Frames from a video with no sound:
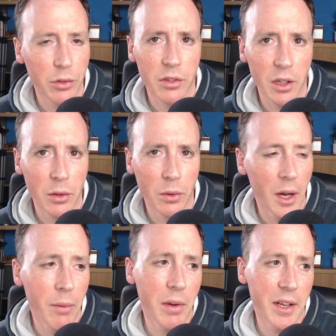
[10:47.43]
So
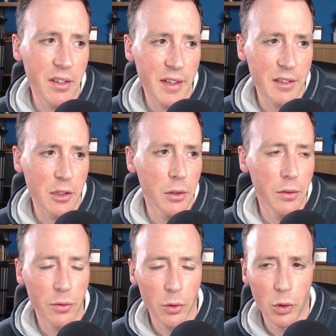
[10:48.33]
I guess that's good
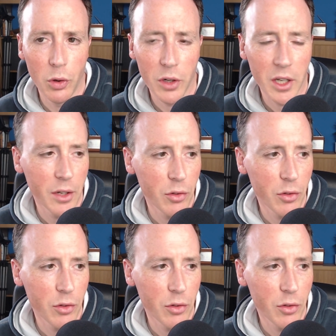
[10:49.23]
for kind